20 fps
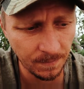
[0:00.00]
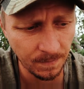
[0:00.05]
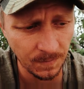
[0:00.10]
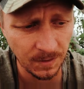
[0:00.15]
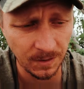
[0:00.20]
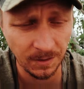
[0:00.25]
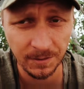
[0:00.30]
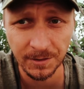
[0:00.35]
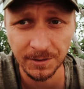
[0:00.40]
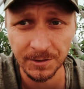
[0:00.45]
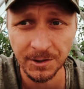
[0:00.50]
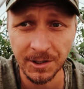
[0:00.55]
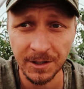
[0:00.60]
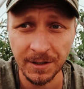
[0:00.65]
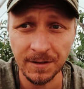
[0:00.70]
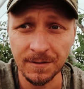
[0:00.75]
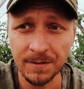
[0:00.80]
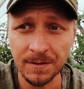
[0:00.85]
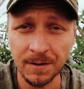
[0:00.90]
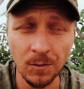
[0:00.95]
As long as your
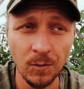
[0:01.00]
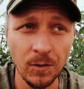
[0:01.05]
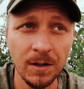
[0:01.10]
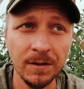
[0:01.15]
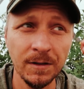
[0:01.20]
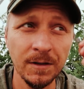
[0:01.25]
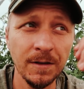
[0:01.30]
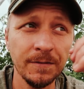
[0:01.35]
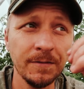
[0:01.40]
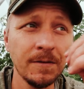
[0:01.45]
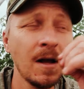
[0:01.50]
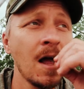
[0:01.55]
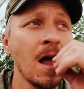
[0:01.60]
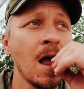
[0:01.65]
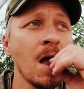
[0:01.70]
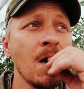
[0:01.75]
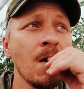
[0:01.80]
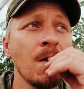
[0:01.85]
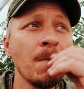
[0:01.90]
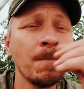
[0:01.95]
chickens are well enough
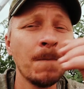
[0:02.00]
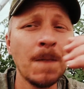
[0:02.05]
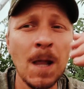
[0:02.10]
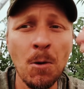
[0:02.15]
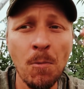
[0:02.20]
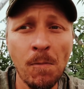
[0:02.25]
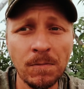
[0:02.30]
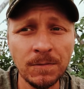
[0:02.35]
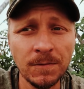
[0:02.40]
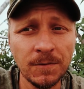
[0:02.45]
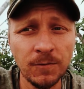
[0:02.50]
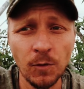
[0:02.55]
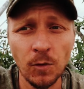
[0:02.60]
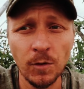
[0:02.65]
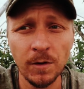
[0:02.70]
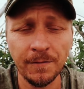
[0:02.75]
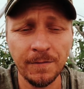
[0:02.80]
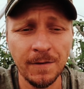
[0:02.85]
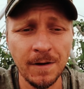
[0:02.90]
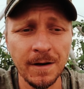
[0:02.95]

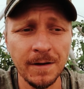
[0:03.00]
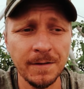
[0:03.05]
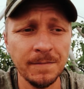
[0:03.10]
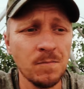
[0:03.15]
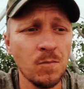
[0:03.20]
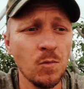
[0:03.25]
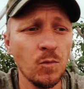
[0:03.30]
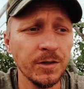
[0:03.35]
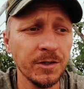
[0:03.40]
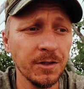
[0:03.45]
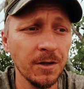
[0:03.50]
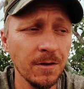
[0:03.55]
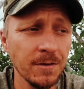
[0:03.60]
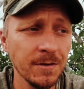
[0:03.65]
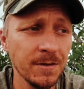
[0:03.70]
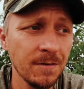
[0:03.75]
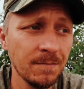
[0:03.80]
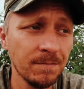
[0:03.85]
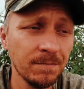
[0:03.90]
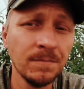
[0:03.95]
fortified, which
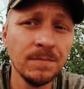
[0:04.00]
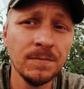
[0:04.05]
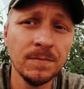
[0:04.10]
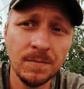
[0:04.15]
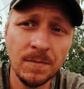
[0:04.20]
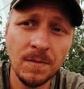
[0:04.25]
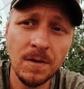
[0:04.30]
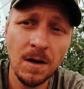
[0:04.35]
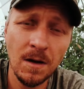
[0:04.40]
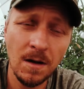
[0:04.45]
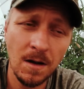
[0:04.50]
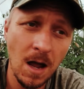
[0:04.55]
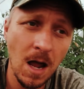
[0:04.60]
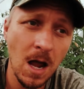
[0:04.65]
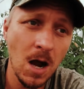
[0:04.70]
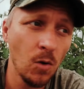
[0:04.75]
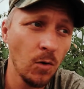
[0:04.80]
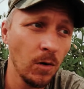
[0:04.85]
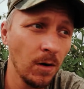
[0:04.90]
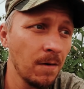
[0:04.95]

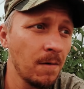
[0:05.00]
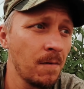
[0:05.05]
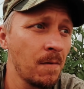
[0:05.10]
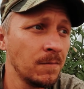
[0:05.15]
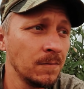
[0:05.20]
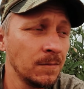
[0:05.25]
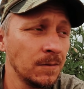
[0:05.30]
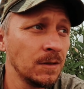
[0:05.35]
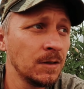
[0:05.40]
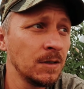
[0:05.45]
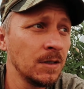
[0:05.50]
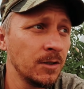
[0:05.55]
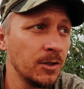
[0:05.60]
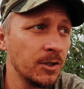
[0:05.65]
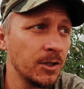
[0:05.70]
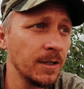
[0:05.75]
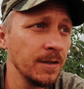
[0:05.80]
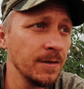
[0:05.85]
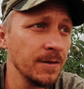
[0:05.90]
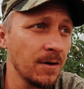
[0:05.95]
our
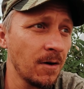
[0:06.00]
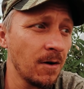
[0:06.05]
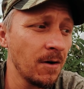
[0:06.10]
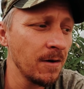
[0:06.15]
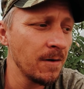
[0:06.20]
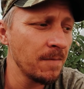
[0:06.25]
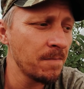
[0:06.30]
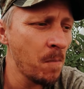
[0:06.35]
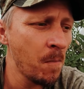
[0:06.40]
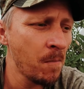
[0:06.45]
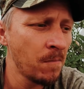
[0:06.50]
chickens are.